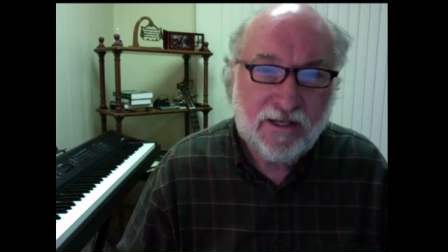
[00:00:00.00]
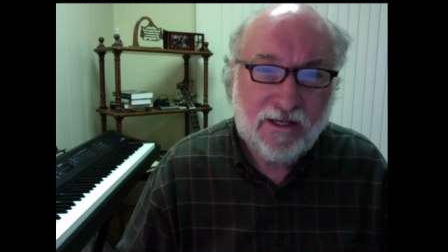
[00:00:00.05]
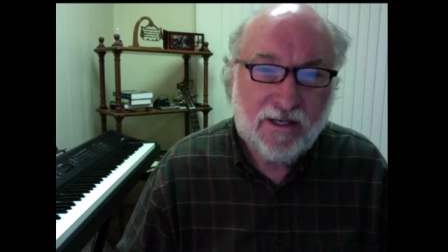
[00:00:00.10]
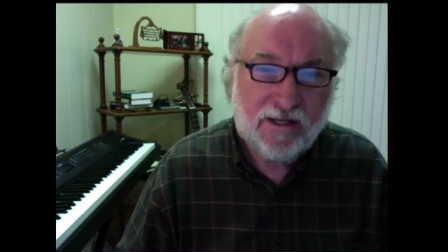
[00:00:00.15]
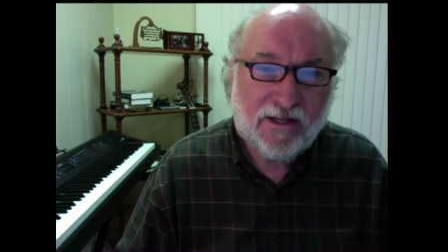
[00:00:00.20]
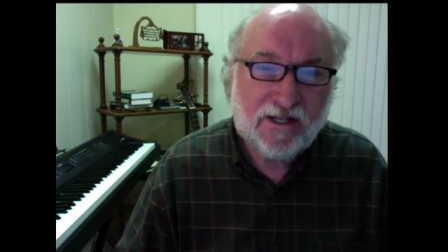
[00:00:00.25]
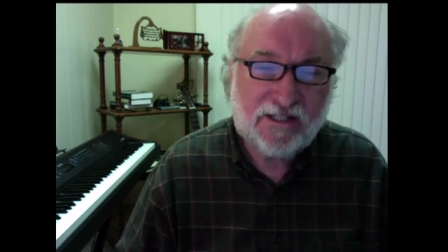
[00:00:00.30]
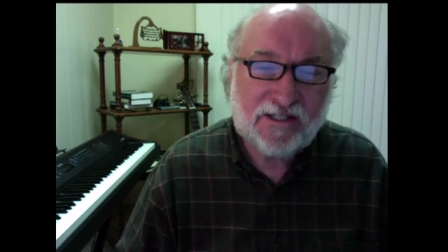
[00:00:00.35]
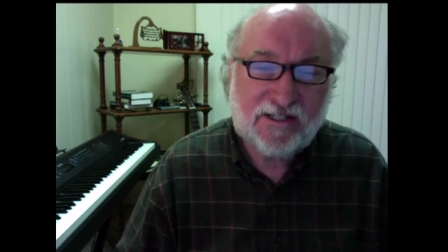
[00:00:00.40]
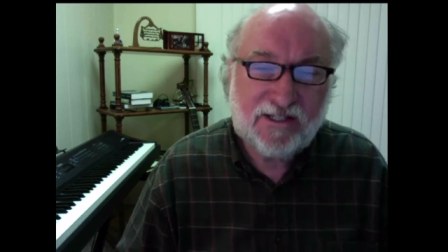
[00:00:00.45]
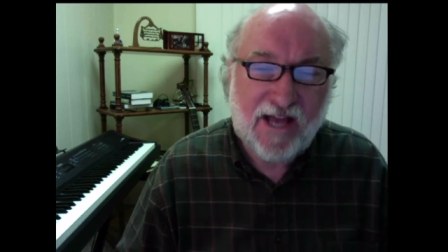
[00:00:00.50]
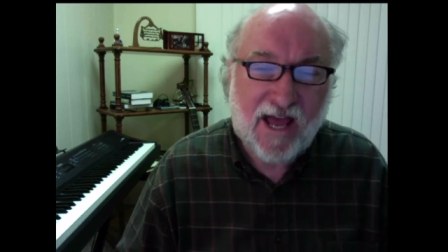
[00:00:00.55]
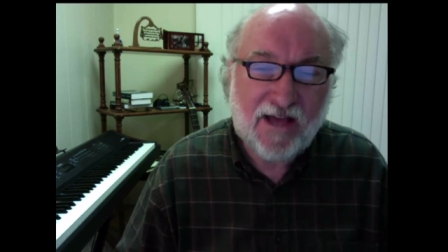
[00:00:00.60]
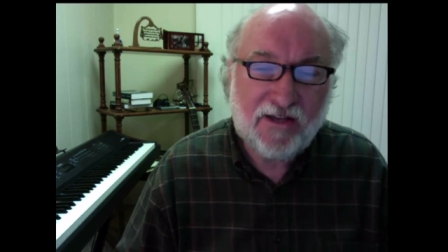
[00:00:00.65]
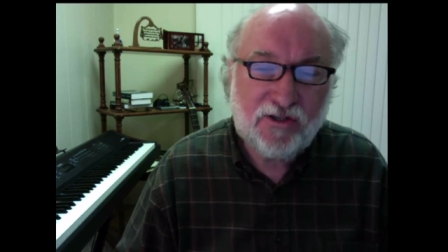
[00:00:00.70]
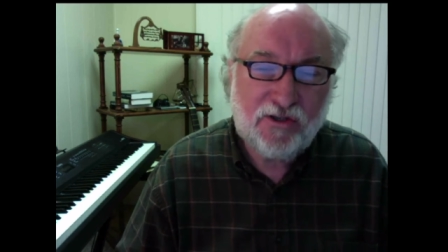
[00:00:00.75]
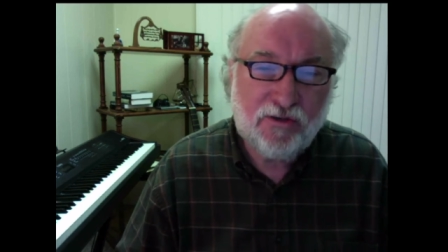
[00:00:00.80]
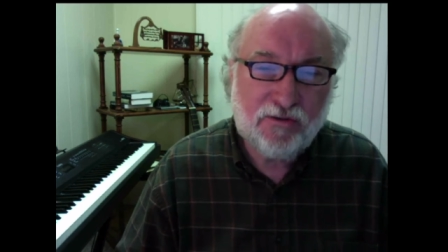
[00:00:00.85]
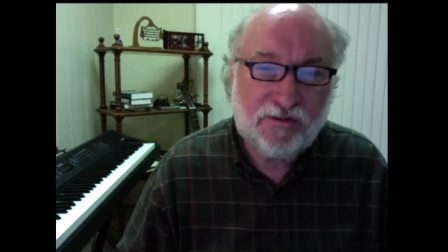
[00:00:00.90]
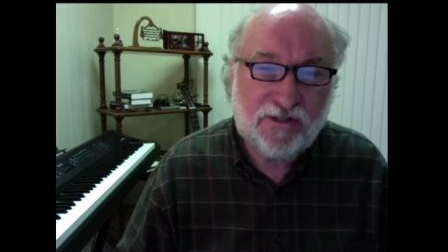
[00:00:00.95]
the
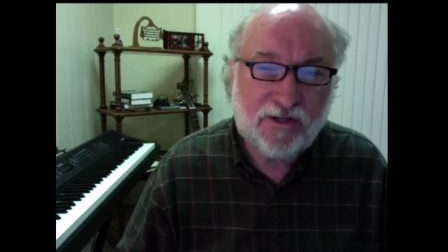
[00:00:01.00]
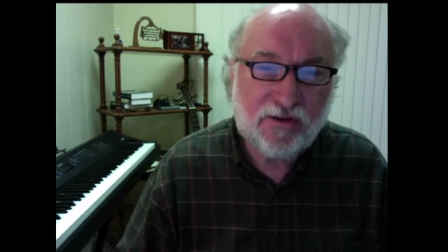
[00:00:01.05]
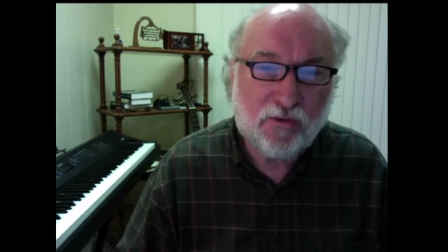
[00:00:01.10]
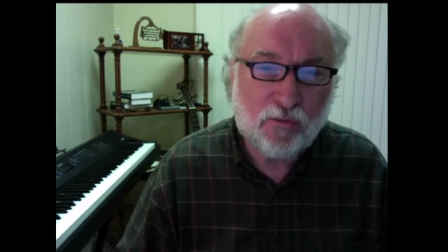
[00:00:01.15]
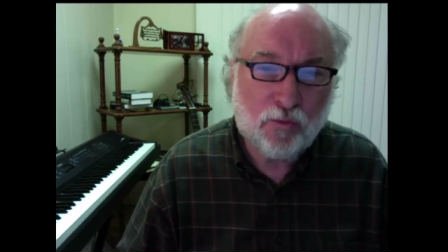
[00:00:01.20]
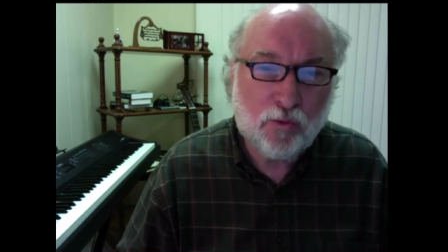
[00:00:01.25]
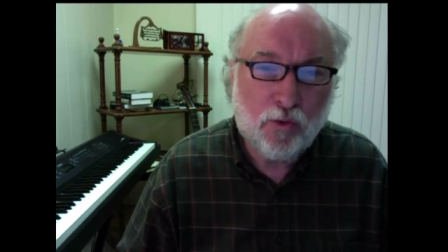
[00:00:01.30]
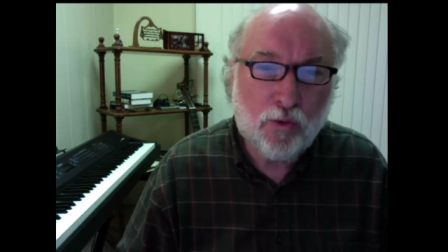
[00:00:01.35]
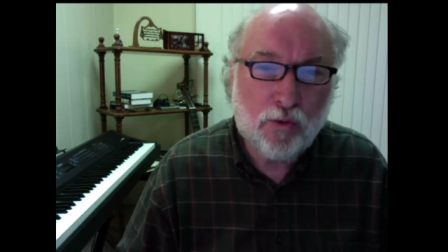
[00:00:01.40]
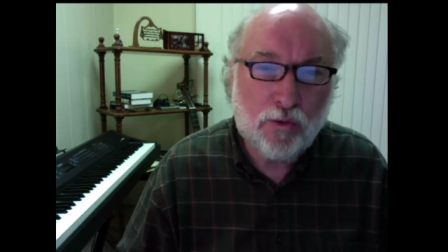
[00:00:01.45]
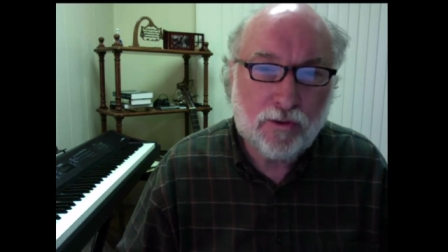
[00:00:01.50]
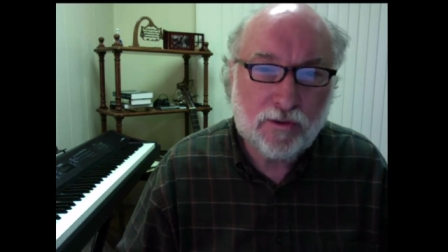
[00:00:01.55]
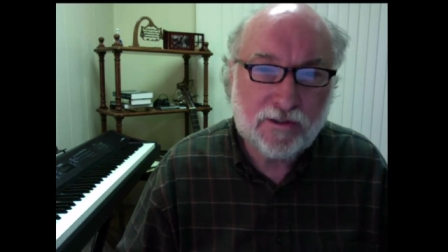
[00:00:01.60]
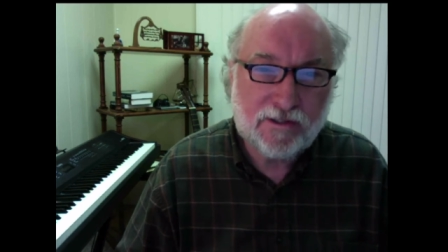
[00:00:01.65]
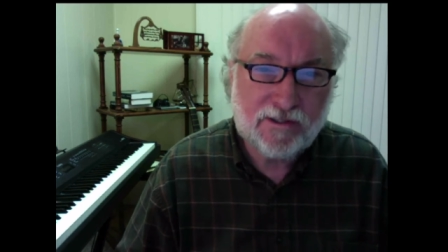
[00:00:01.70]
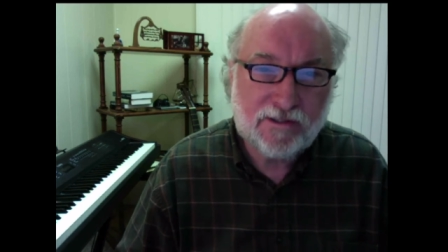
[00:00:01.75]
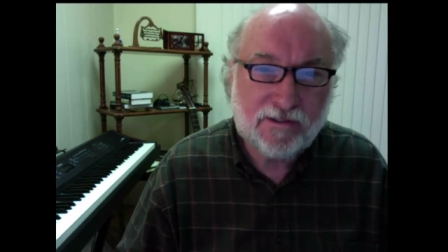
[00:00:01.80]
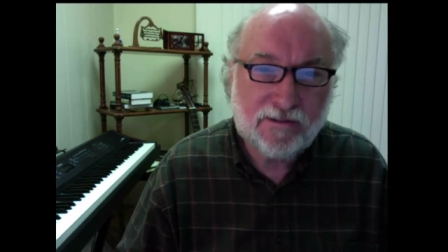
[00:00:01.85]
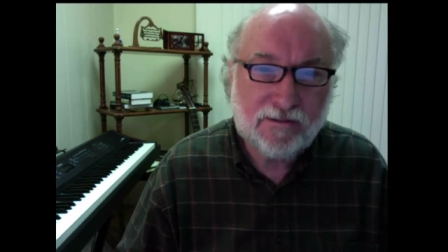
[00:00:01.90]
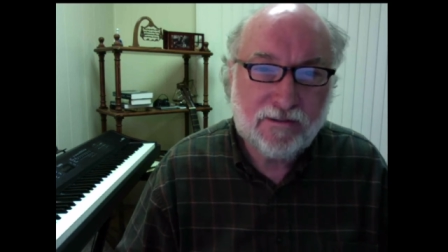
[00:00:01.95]
statutes and the
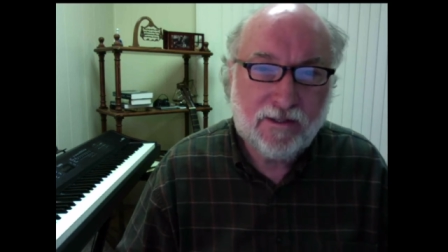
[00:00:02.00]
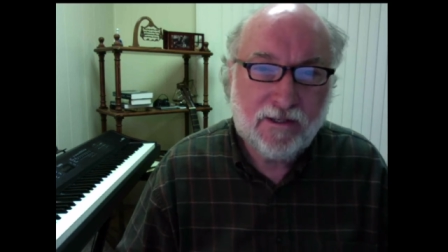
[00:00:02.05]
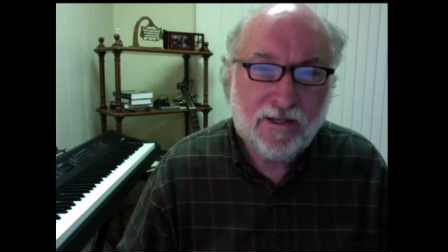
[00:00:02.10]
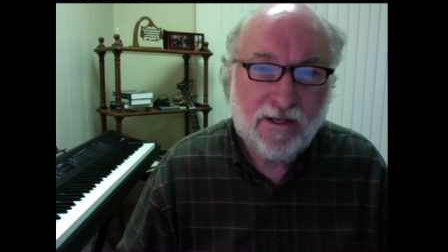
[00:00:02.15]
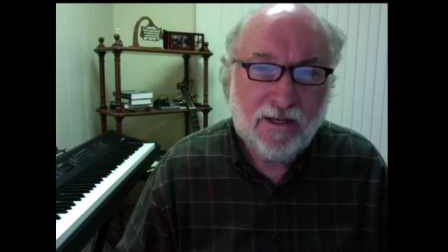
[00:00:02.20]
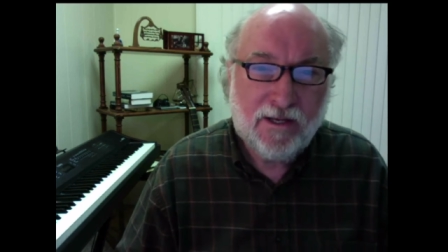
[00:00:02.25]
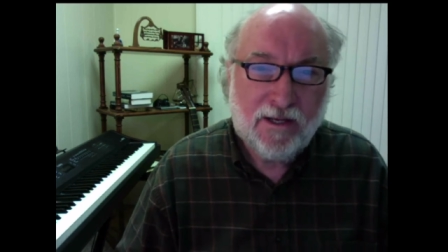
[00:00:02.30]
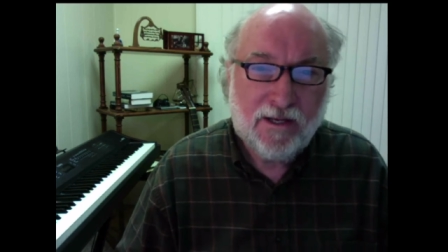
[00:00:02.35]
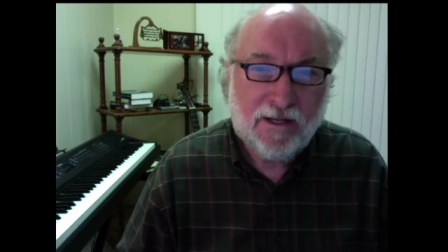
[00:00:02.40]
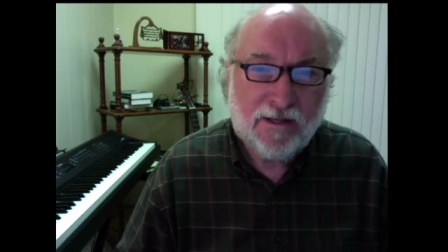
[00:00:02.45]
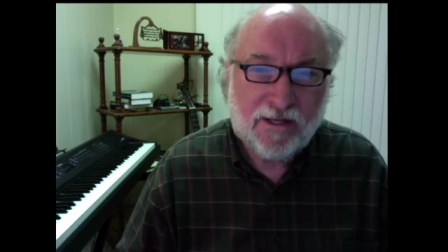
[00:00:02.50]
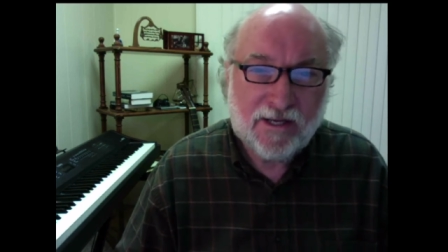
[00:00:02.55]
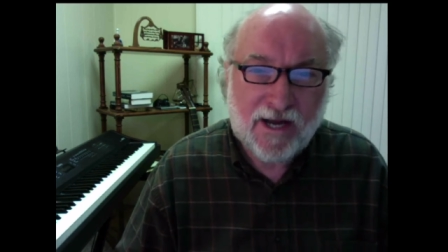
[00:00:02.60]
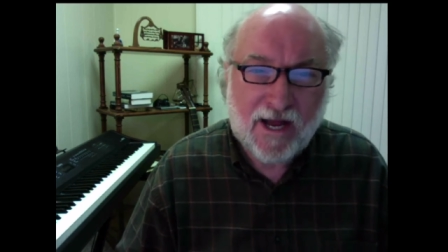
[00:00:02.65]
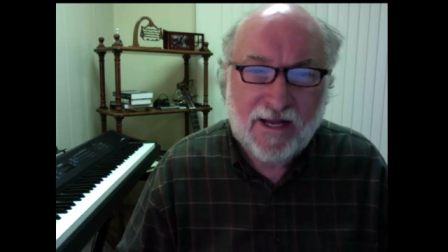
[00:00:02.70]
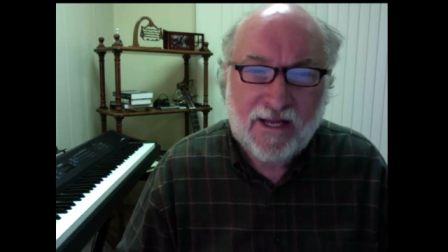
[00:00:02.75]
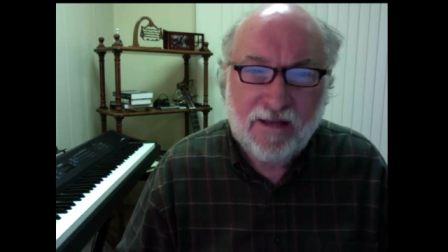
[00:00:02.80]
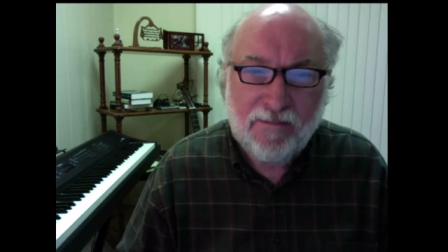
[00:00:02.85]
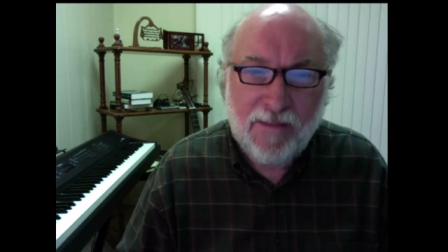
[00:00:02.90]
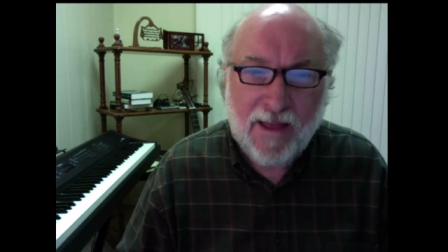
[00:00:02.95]
rules that I
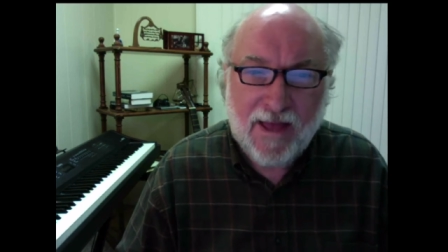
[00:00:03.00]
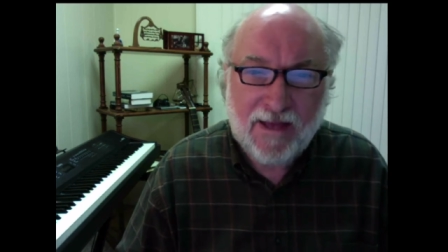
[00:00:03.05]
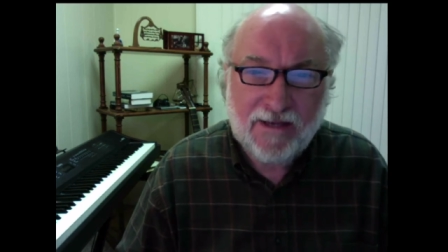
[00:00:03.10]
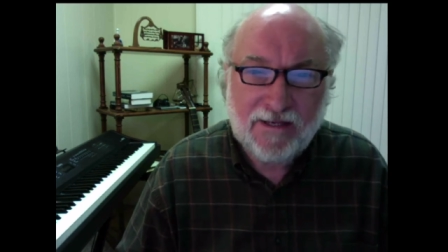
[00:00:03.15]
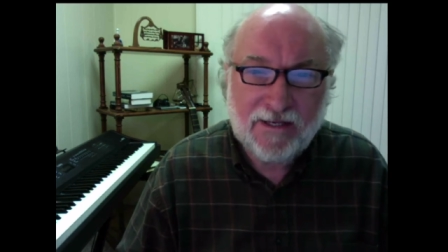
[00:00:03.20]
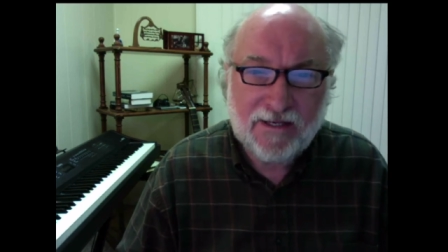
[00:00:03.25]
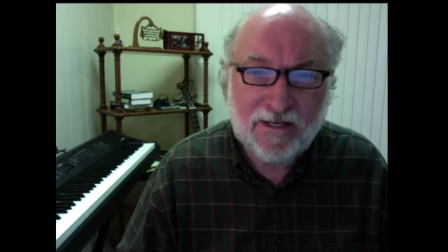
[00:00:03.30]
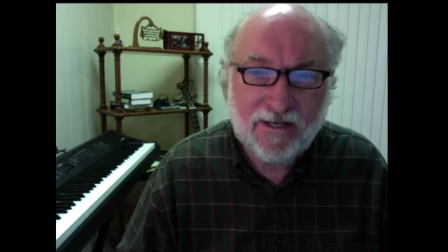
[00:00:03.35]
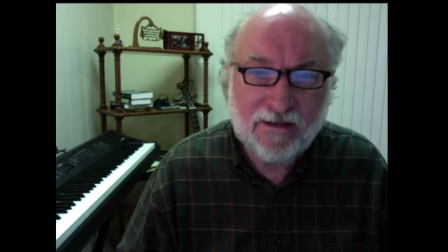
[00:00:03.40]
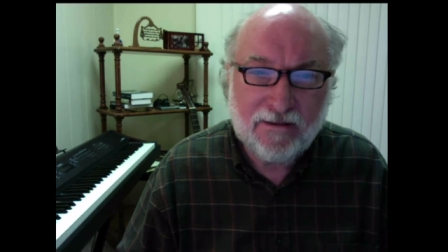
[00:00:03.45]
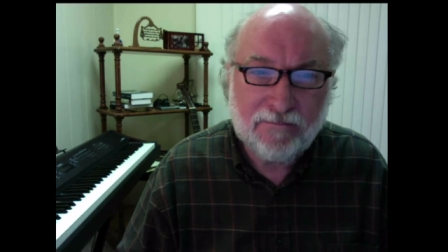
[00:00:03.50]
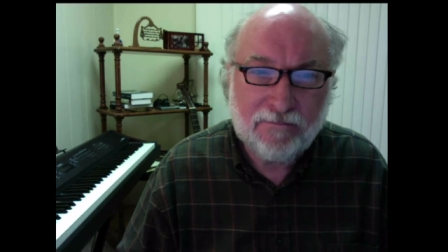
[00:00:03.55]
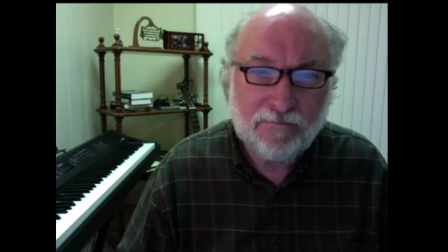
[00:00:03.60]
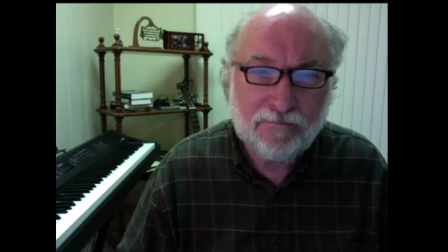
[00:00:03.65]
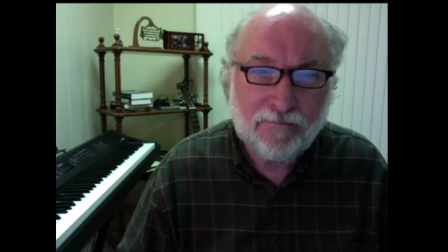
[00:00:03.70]
commanded him